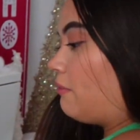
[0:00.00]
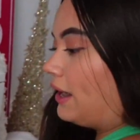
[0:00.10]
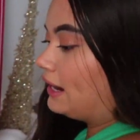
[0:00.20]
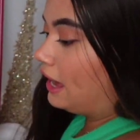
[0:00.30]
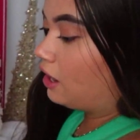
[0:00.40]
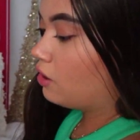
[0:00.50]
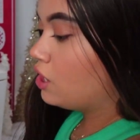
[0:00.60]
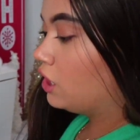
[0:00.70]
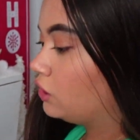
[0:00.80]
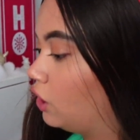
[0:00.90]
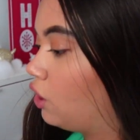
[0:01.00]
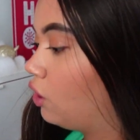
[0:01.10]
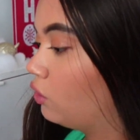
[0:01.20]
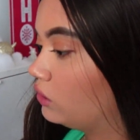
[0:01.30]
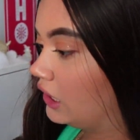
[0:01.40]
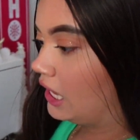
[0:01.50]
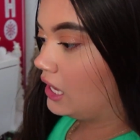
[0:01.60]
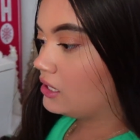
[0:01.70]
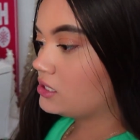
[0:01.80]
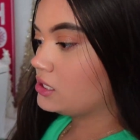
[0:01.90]
it right now the gold
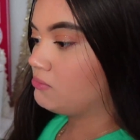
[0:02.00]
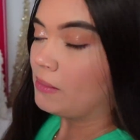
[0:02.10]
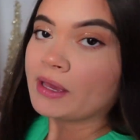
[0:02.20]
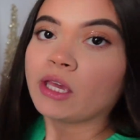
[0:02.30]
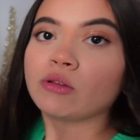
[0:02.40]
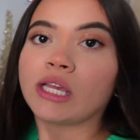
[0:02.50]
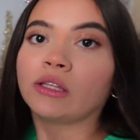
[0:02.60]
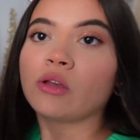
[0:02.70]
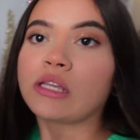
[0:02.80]
things. Baby, can you take